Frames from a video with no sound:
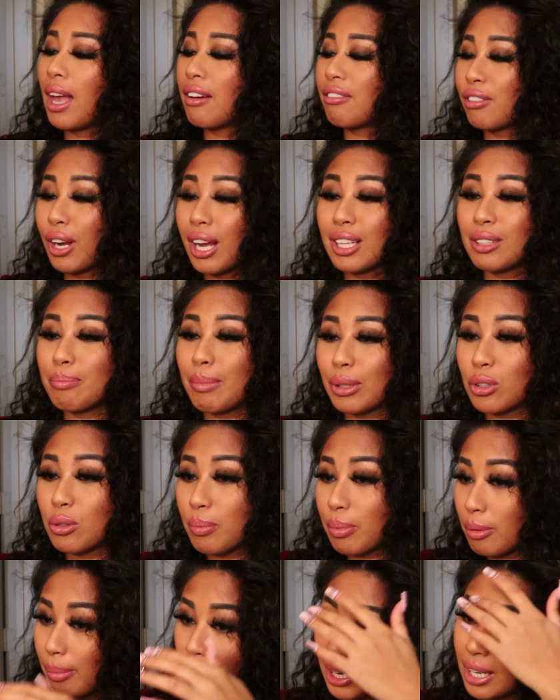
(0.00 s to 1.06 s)
forgot not to
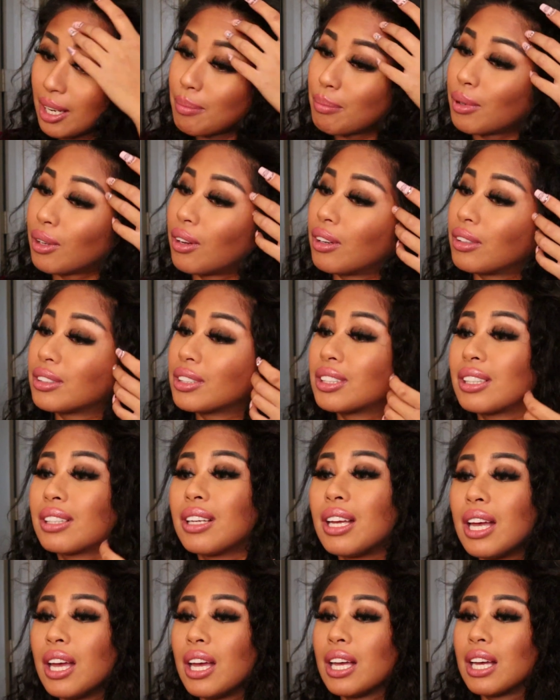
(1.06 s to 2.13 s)
put my lip gloss
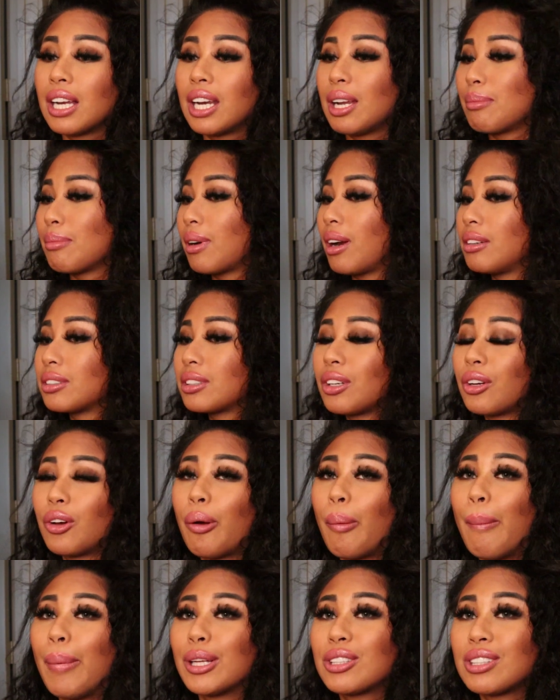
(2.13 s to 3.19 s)

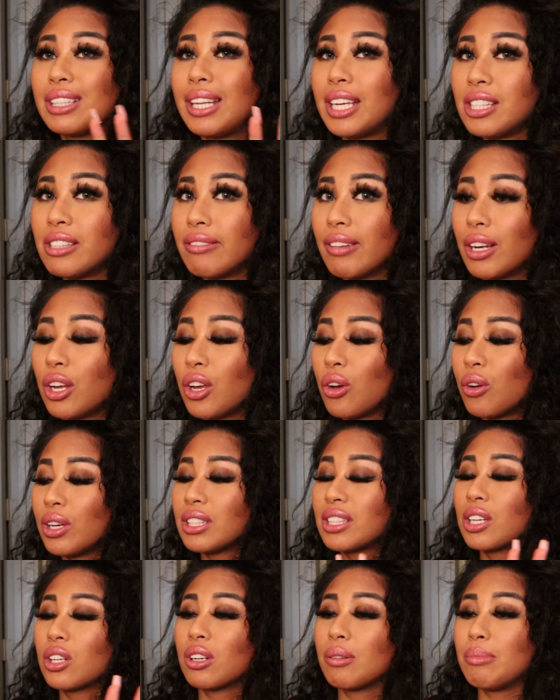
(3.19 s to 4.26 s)
on, but today's video
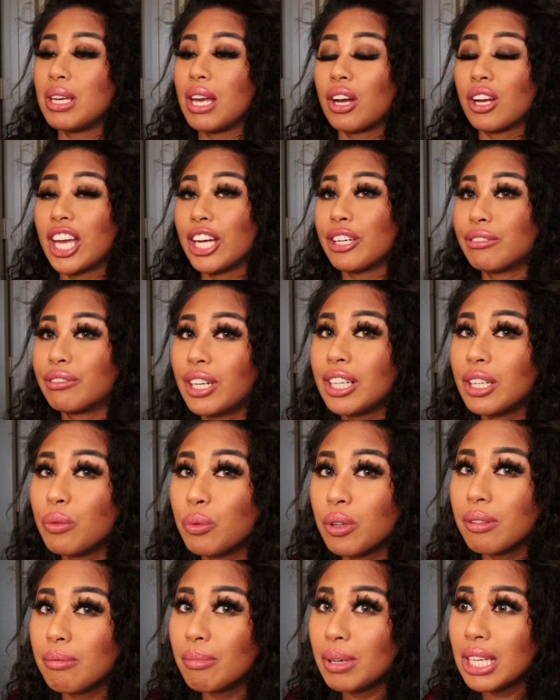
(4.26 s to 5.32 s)
is gonna be a get ready
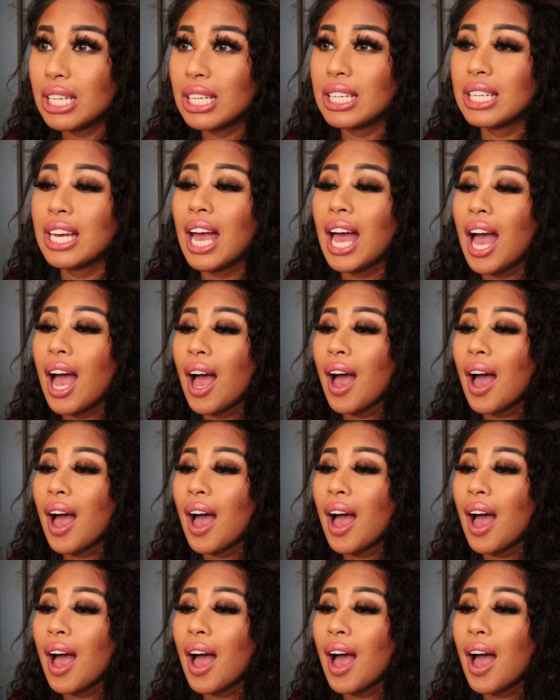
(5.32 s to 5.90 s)
with me.